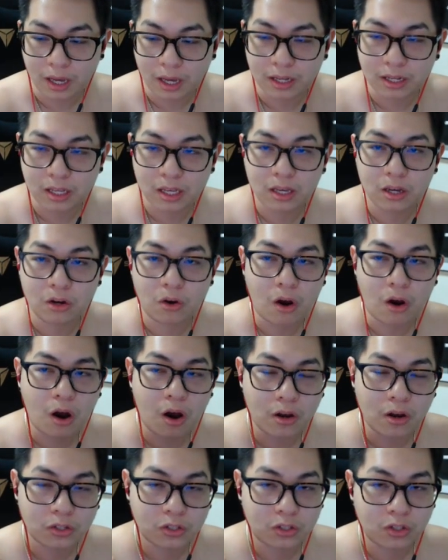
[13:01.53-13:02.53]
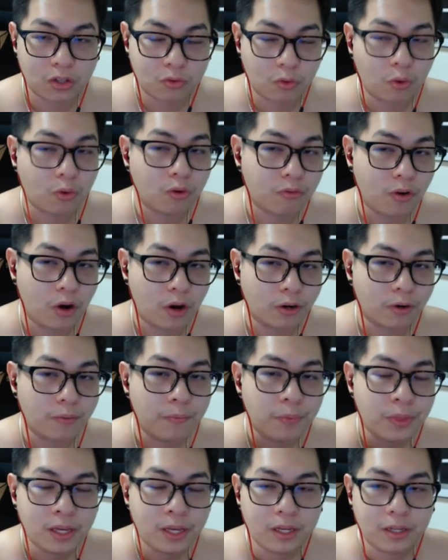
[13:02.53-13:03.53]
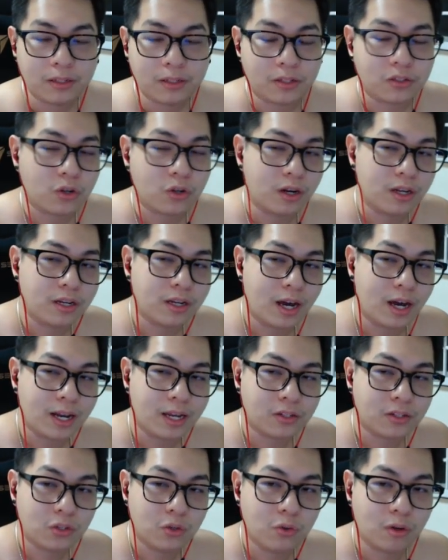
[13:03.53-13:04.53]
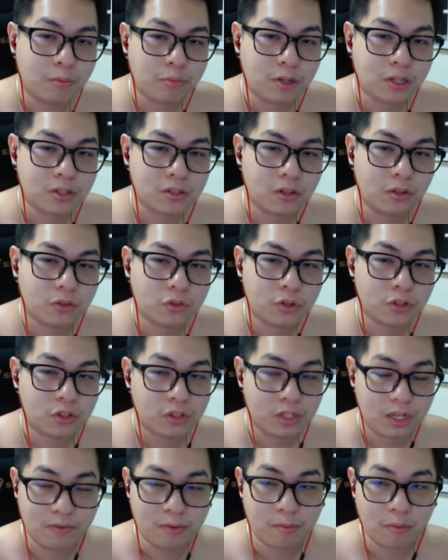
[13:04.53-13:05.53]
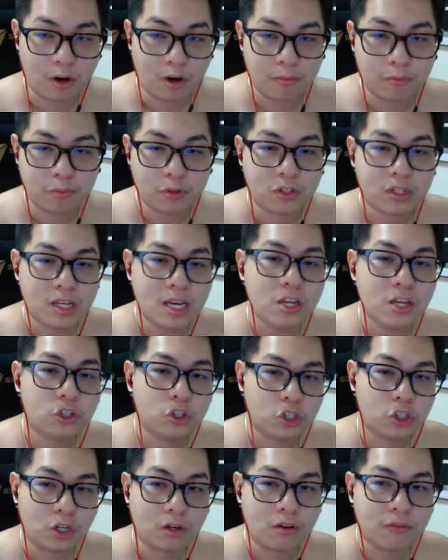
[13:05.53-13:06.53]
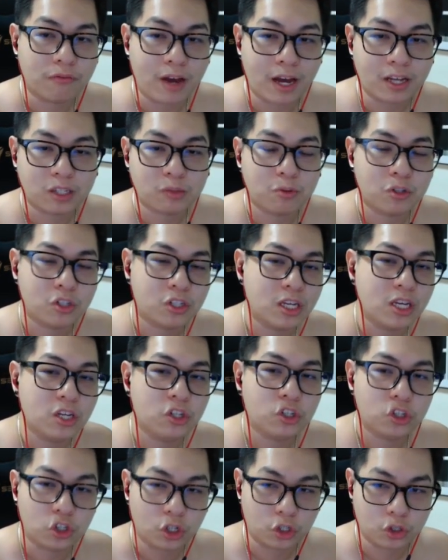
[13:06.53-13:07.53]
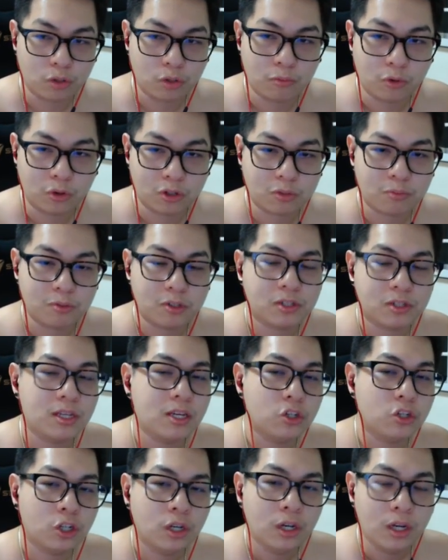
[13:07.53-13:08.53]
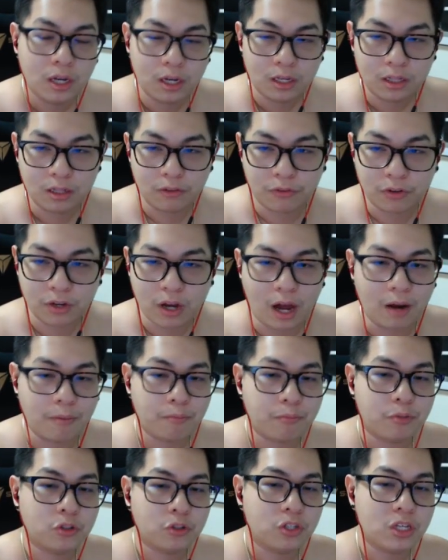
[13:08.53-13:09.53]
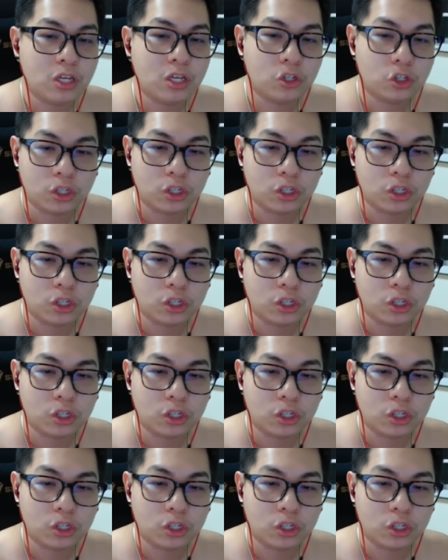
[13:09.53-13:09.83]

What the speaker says: here is the Throne of Honor: Death Dawning 982 at Plus Ultra, Stephen Martin Prestige, Jerry Fast Prestige, Joshua Moritz Prestige, The Forgotten Prestige,